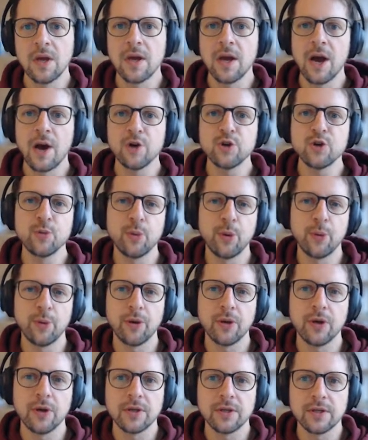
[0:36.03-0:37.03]
How to
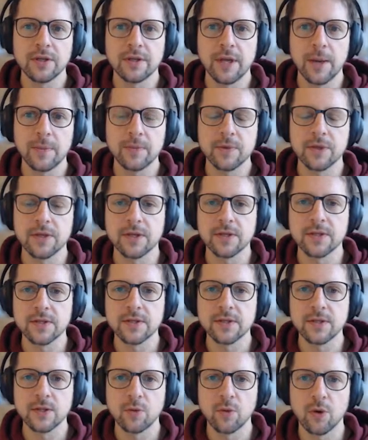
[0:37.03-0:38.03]
prepare and adapt an
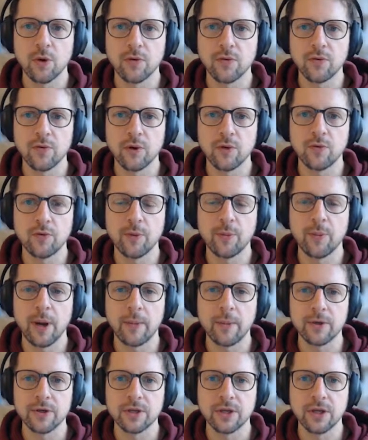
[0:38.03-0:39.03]
existing workflow for
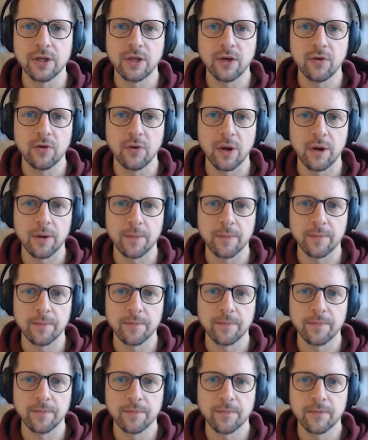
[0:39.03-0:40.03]
publishing in Run.
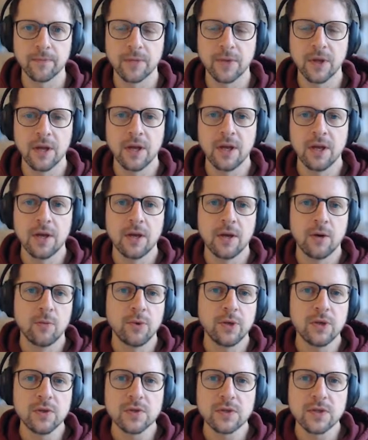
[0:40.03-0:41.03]

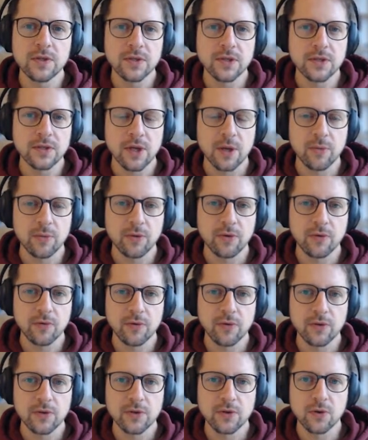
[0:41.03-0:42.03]
We use this example
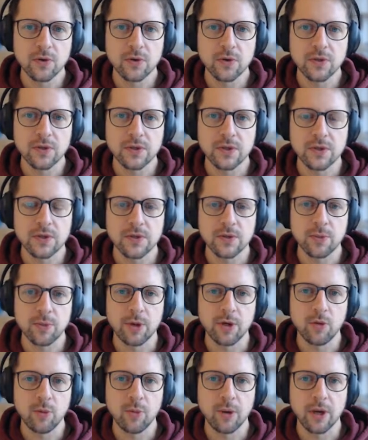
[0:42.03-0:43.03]
for this course. It's the
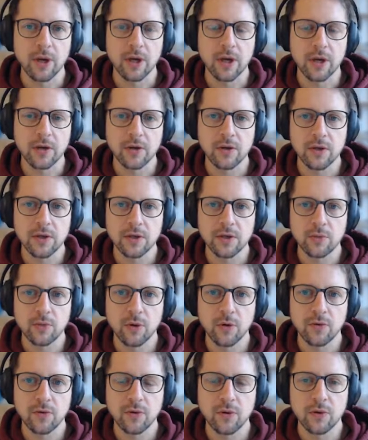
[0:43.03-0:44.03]
battery pack calculator
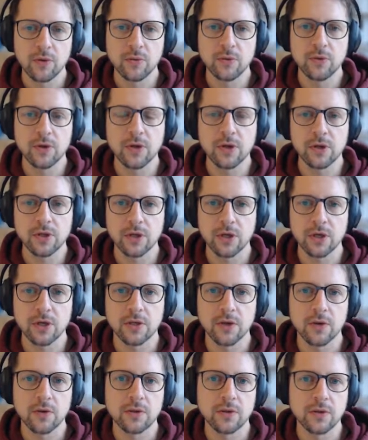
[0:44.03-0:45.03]
workflow. You can check
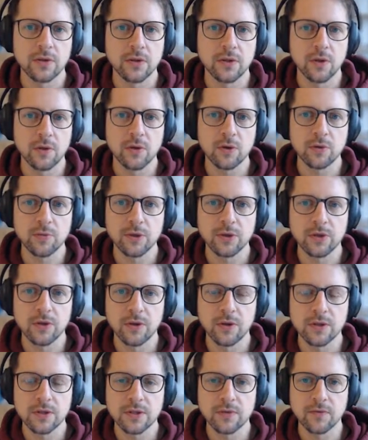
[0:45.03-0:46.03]
it out in the download
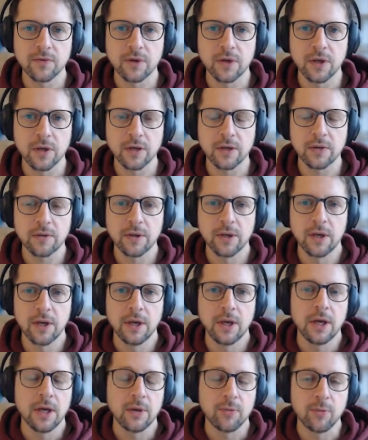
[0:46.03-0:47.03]
materials if you like.
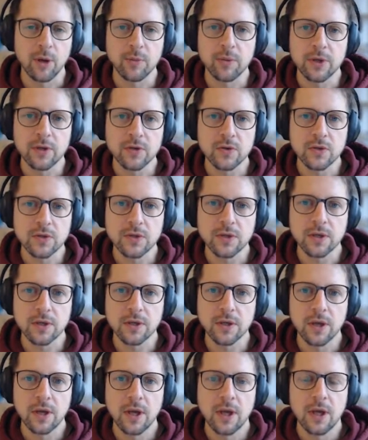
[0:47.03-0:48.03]
It might be
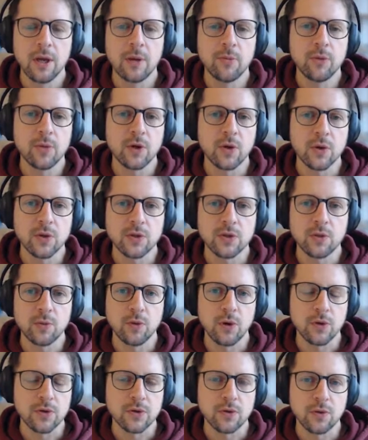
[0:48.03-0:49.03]
interesting because you
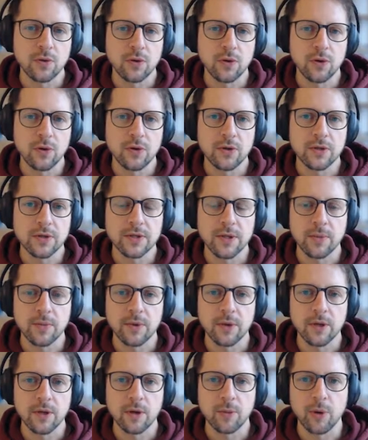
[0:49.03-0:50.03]
will also learn
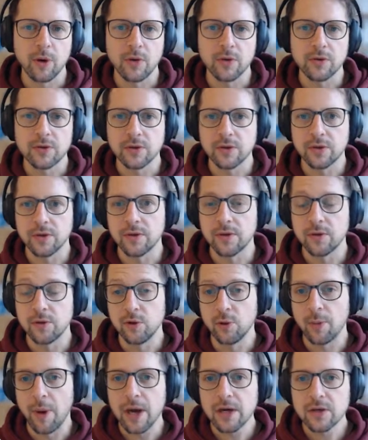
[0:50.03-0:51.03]
something about the
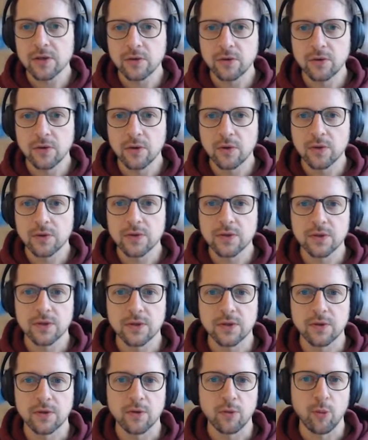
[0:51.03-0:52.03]
new Markdown nodes
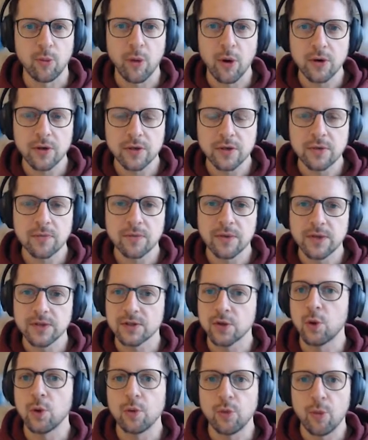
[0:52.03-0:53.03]
and the reporting. There's
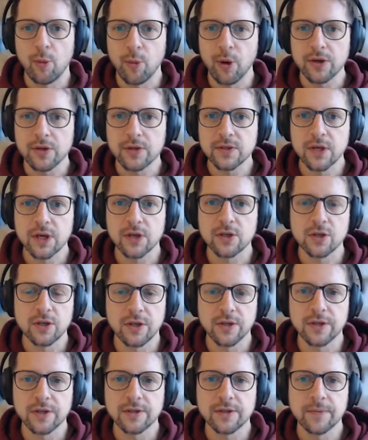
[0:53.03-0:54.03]
a whole reporting section
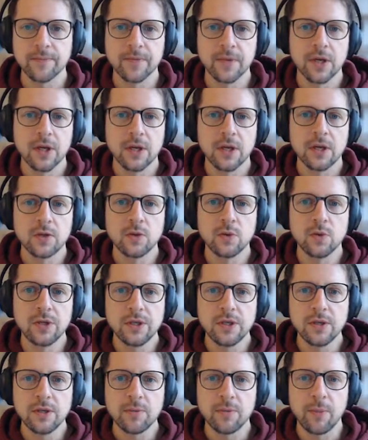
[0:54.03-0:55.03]
in it.
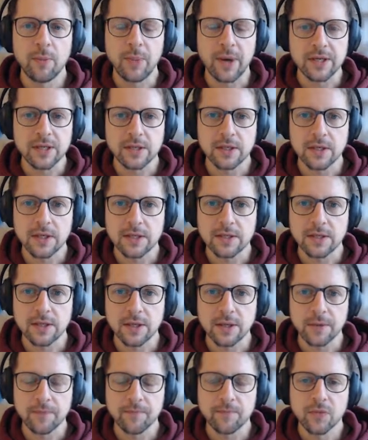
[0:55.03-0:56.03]
2D pattern
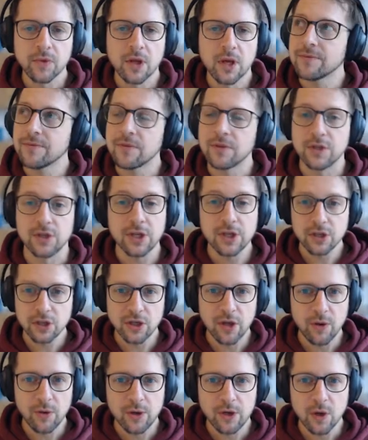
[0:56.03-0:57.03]
nesting. The
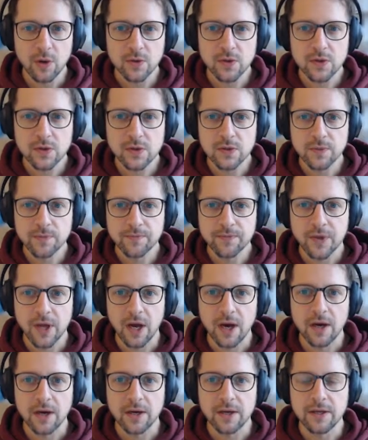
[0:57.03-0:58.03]
dictionary nodes
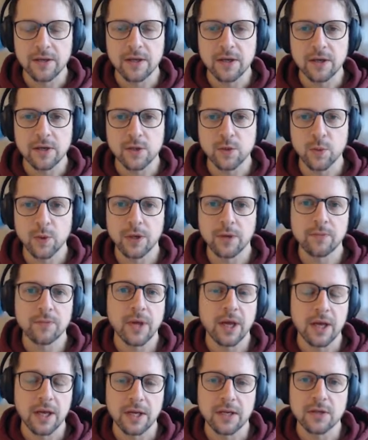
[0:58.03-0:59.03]
are in there as well,
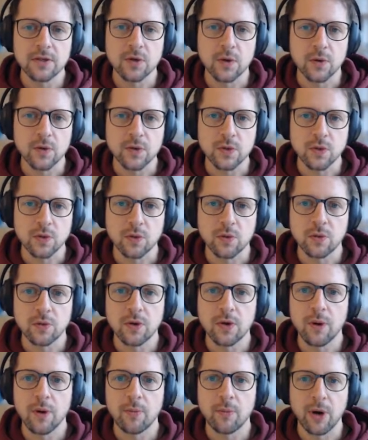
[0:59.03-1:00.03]
and also
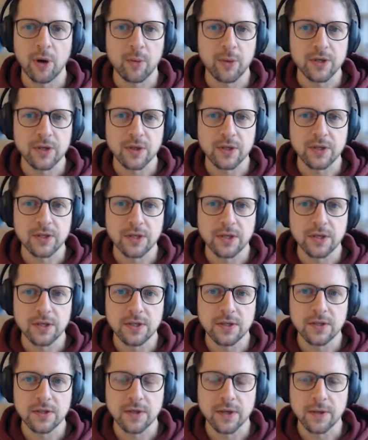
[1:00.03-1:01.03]
parametric CAD
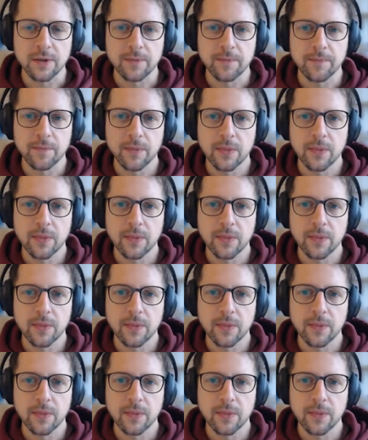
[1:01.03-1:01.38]
design.